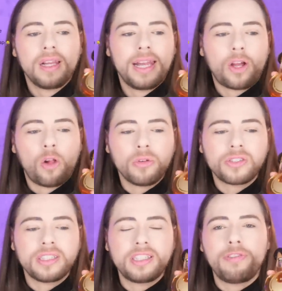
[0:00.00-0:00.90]
like
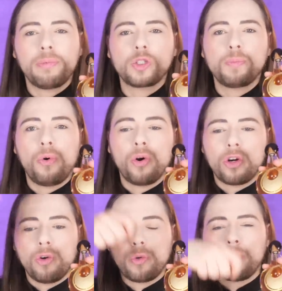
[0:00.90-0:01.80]
almost as if it was poured
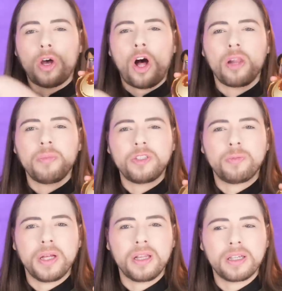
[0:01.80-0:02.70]
over with almond
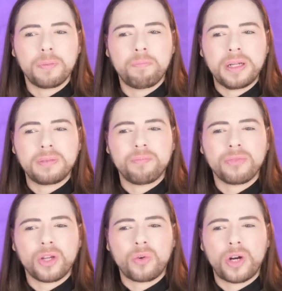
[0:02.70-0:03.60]
milk, but
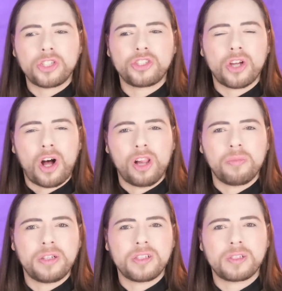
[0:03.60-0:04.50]
crushed
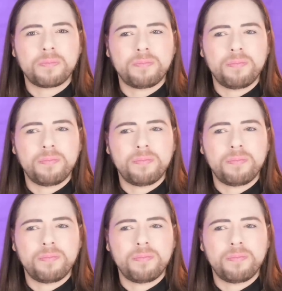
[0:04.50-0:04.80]
almonds